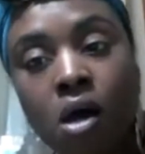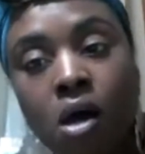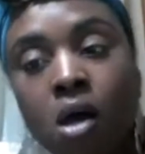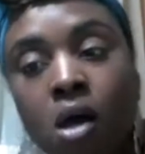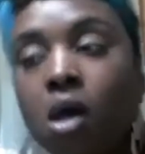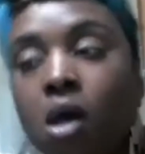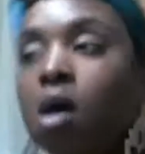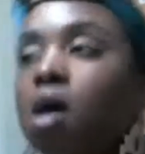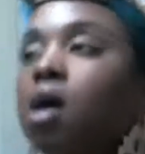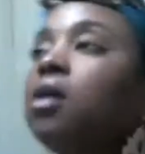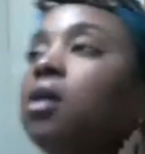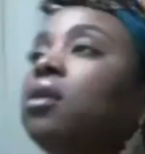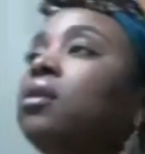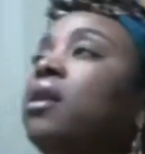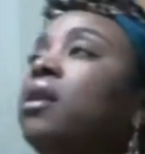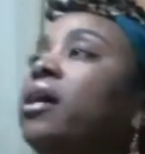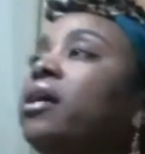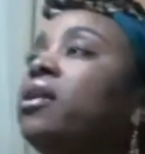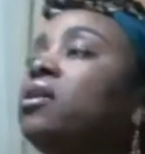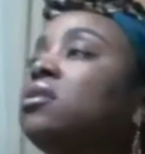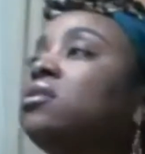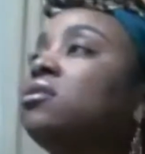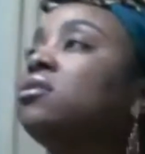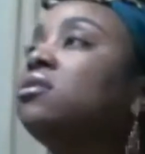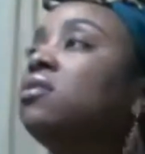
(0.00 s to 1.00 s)
Yes.
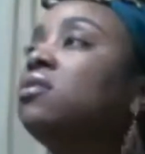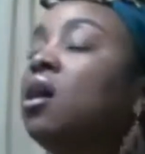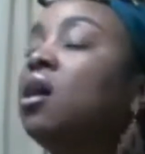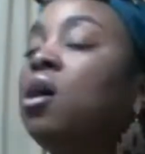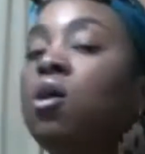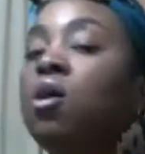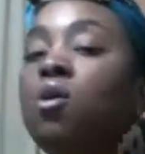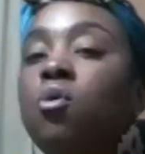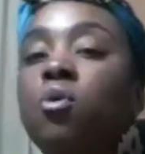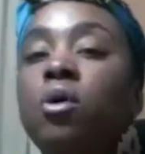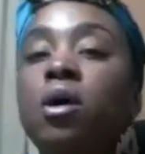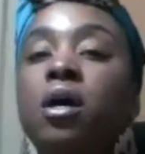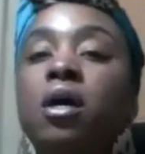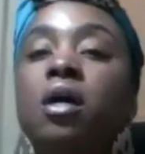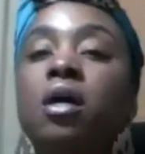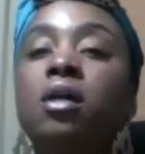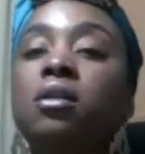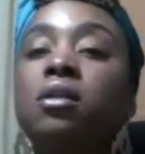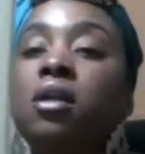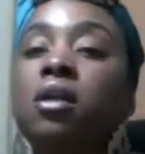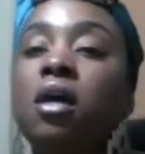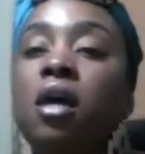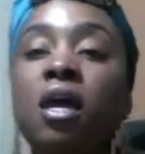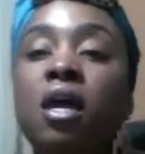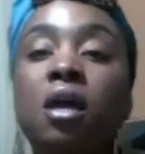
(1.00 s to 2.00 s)
Let us know
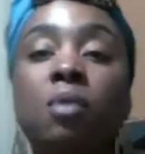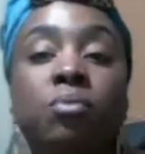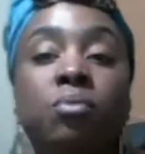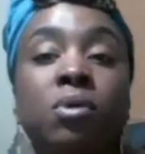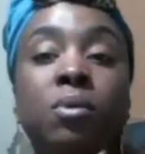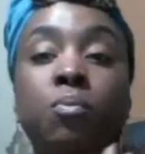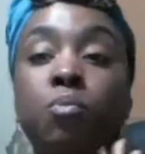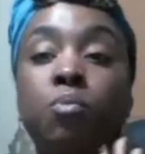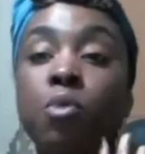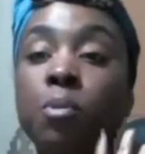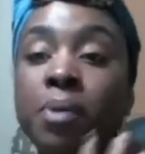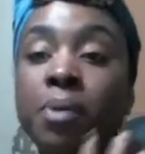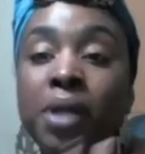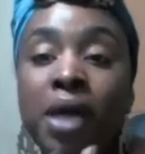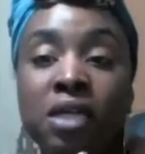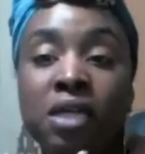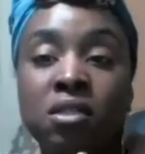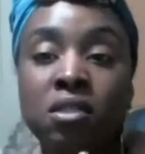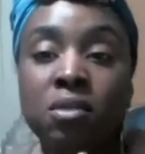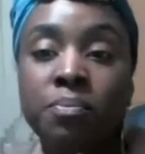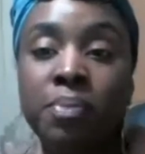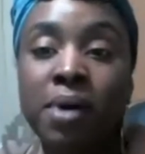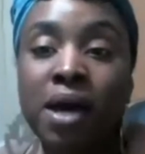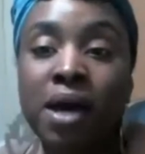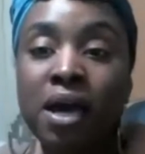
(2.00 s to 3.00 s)
and, and reply
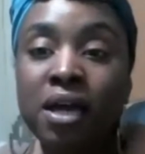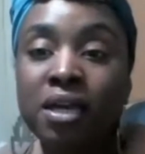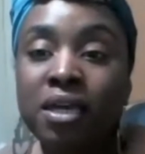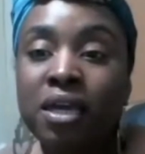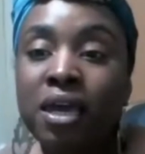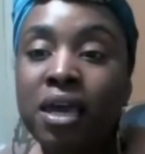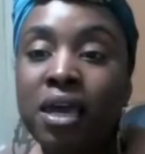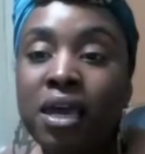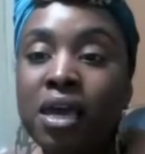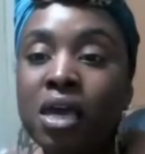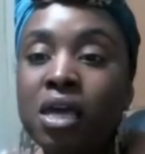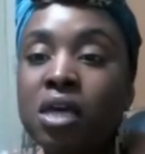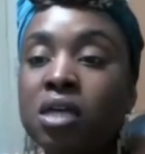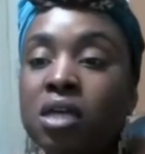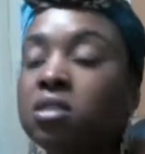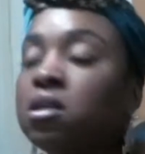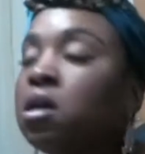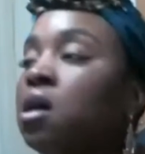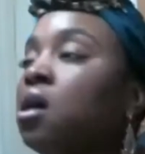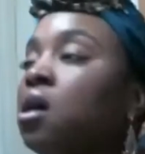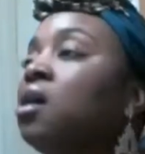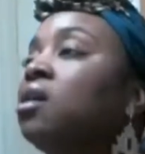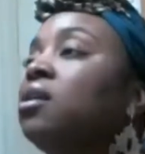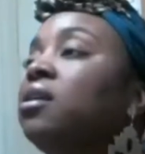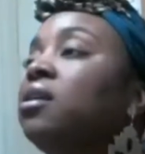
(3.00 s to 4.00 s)
to the podcast.
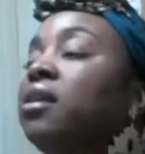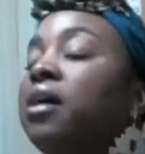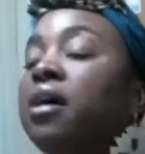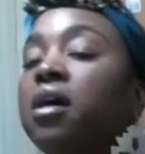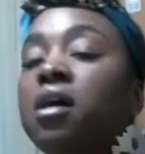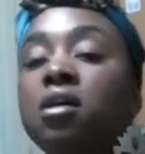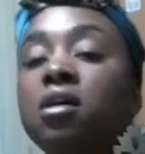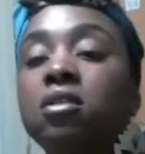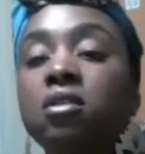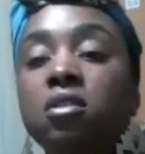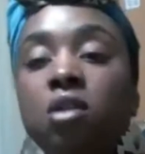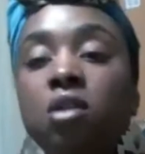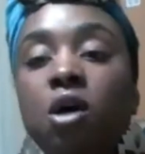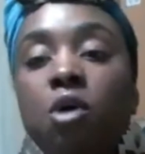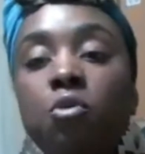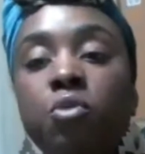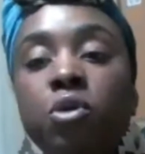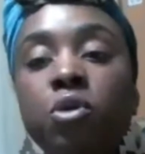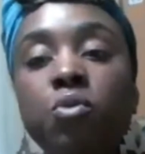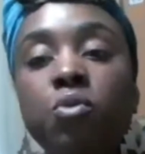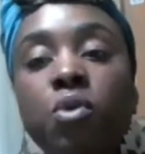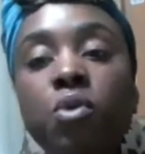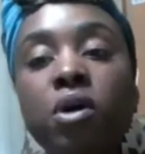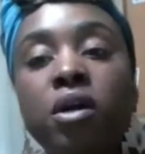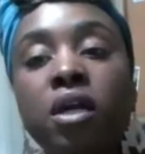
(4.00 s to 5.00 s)
Let us know.
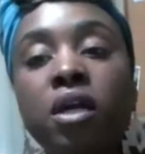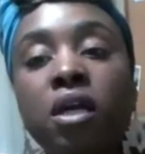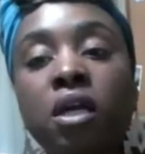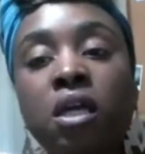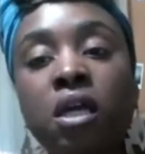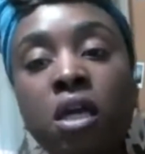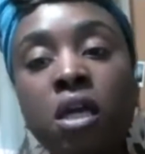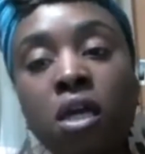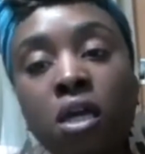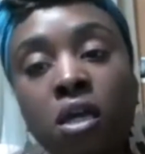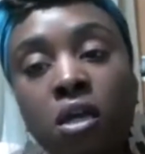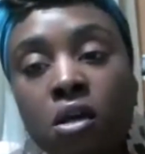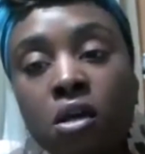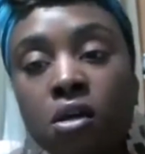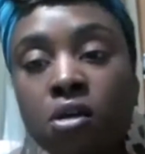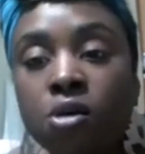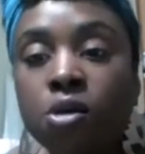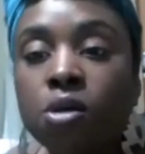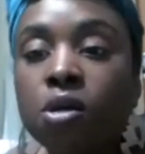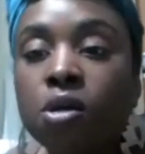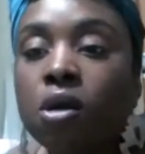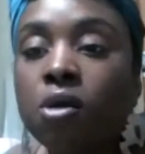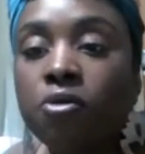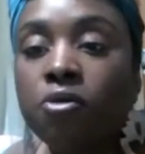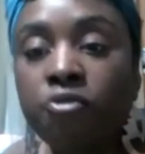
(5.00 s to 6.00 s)
We want to
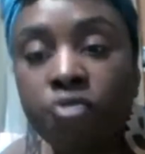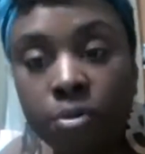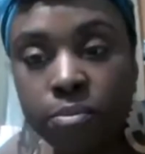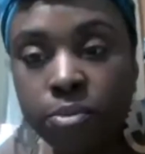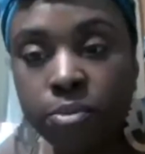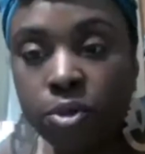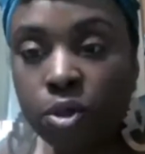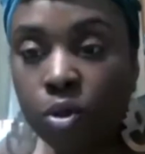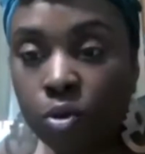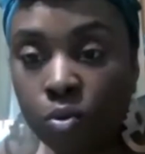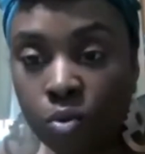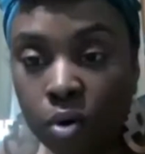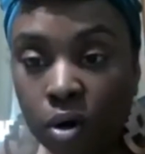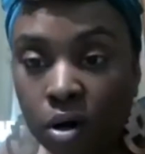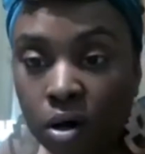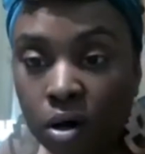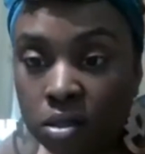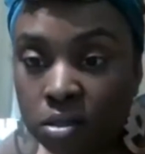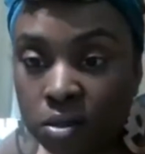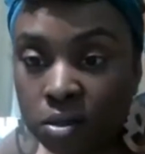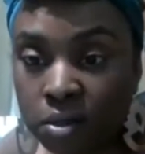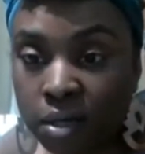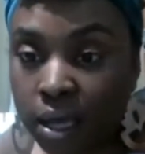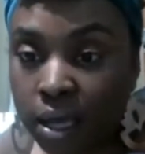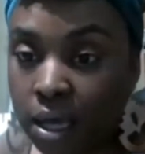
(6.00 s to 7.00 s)
hear from you
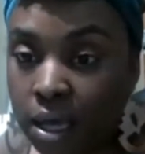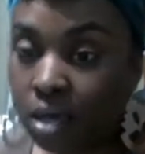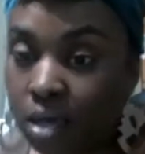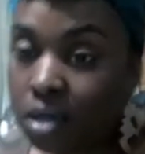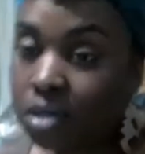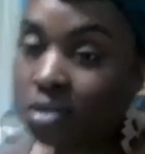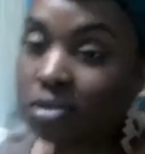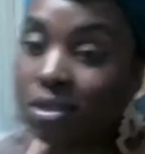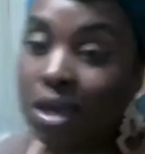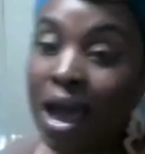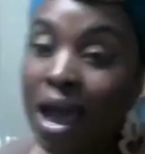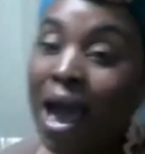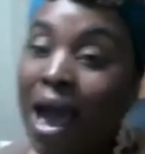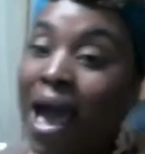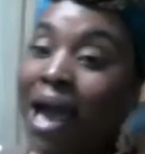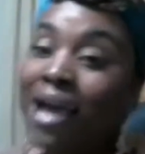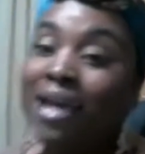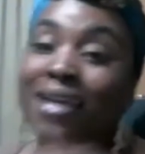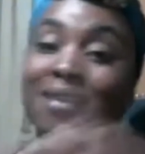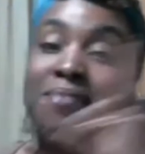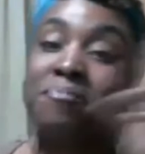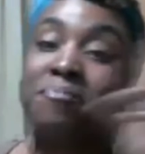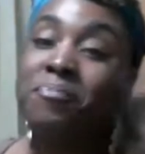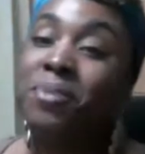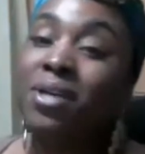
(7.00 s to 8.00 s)
all, okay? Because I
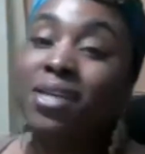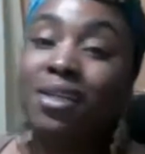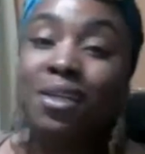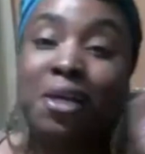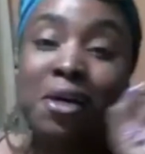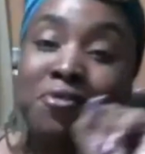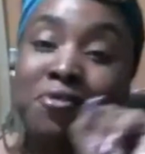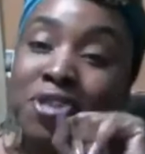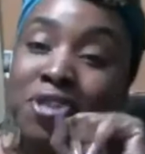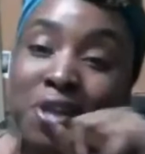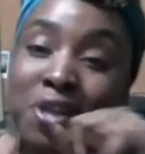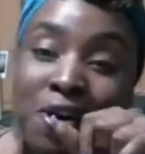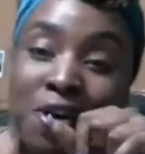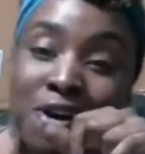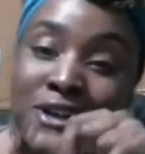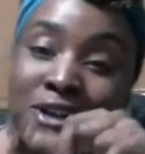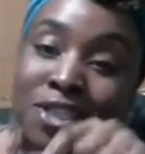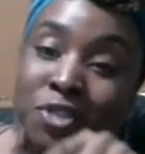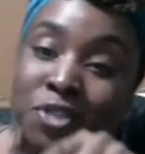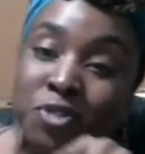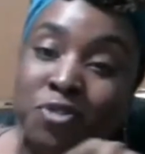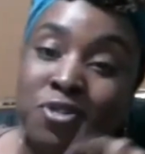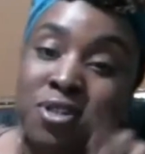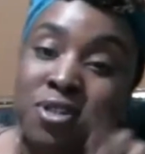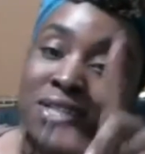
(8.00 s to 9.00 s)
yeah. be loving y'all
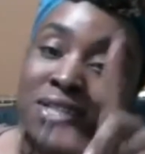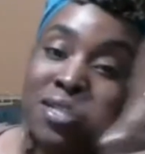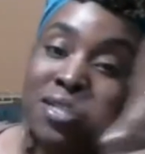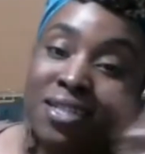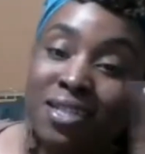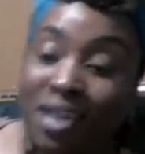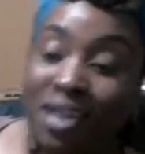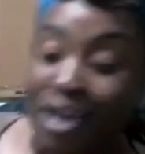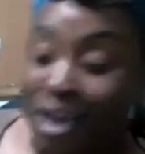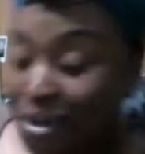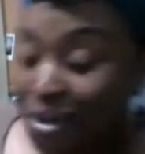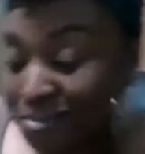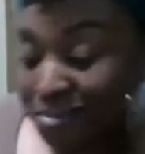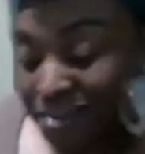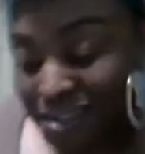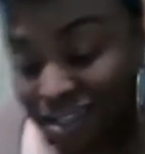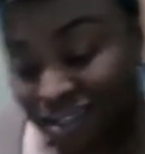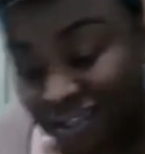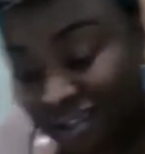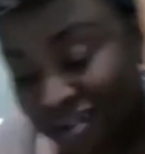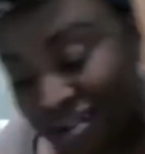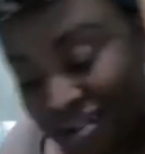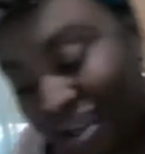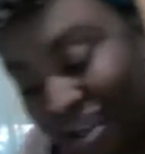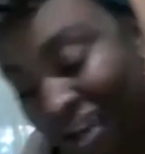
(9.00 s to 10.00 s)
stories in the
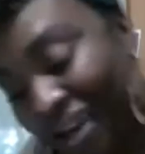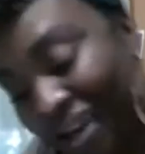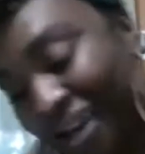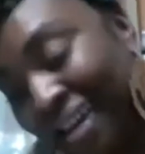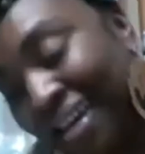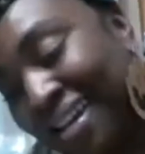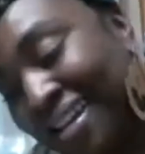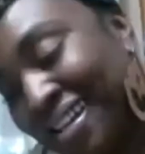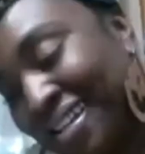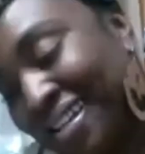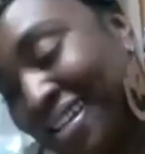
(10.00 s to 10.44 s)
comments, okay?